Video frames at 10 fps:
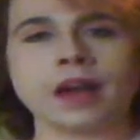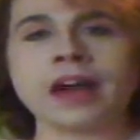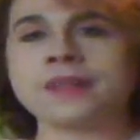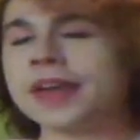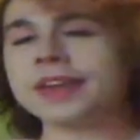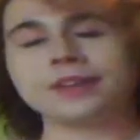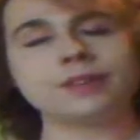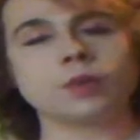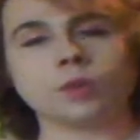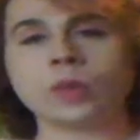and then
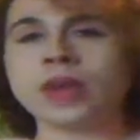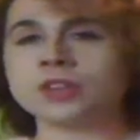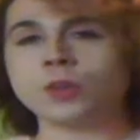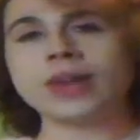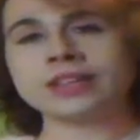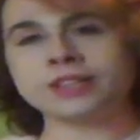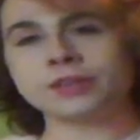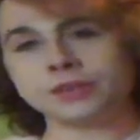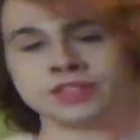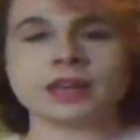we had to wait
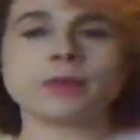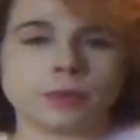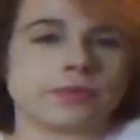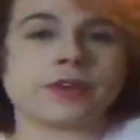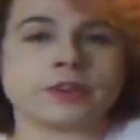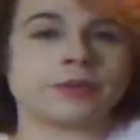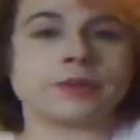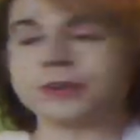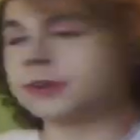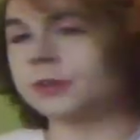until the summer we found out who the
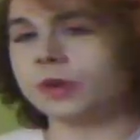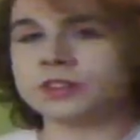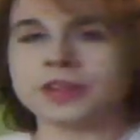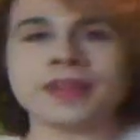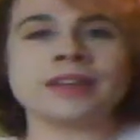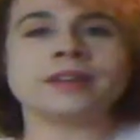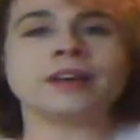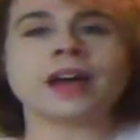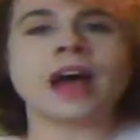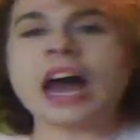new Doctor was. And then
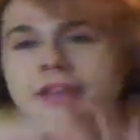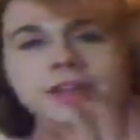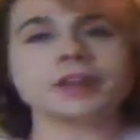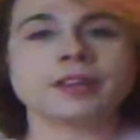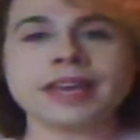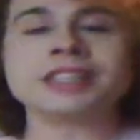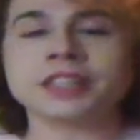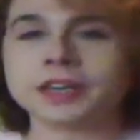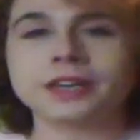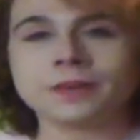a year
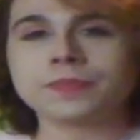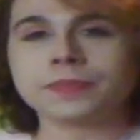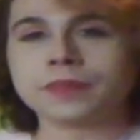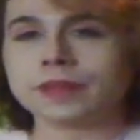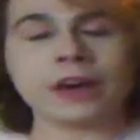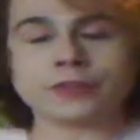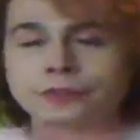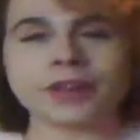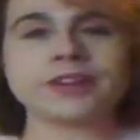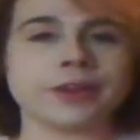later, after
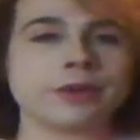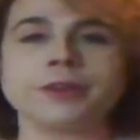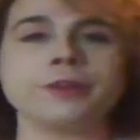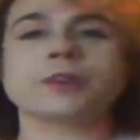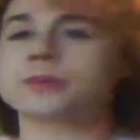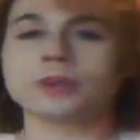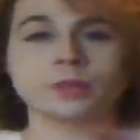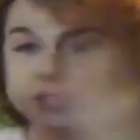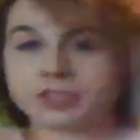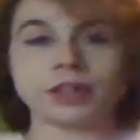finding out who the new Doctor was,
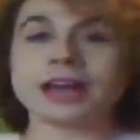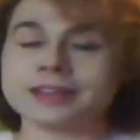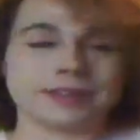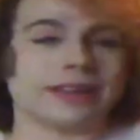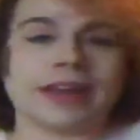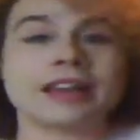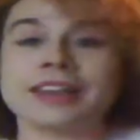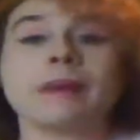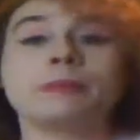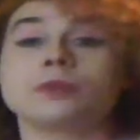we still hadn't had
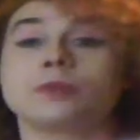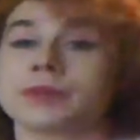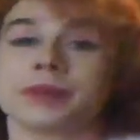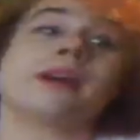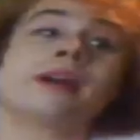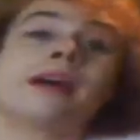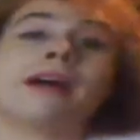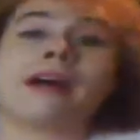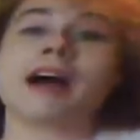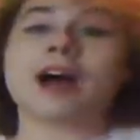an episode with her.
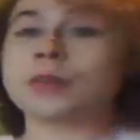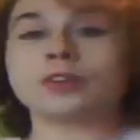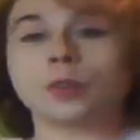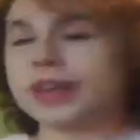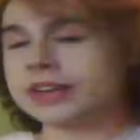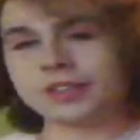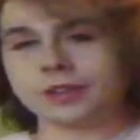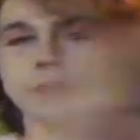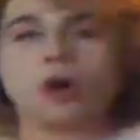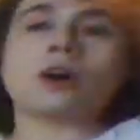We had to wait
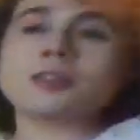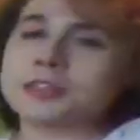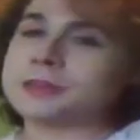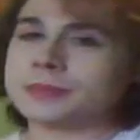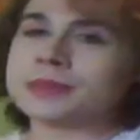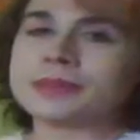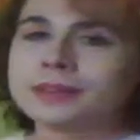until autumn.